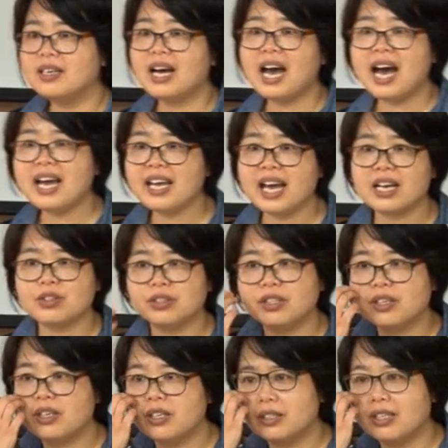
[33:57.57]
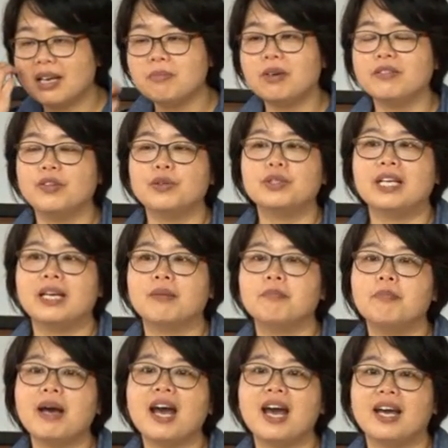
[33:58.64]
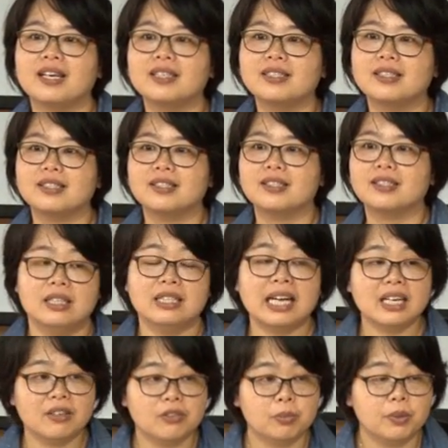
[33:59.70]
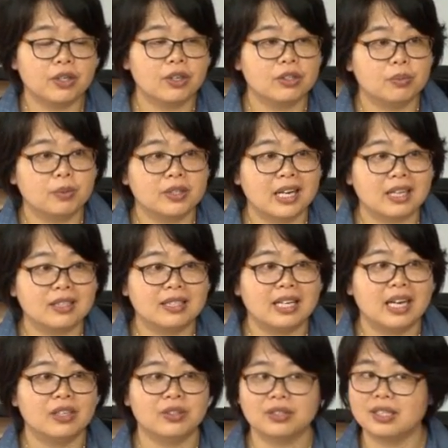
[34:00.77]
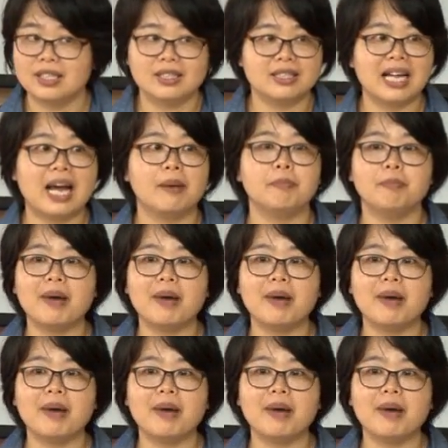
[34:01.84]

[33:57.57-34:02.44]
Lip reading: I actually heard some of you saying bags. Native speakers' pronunciation is not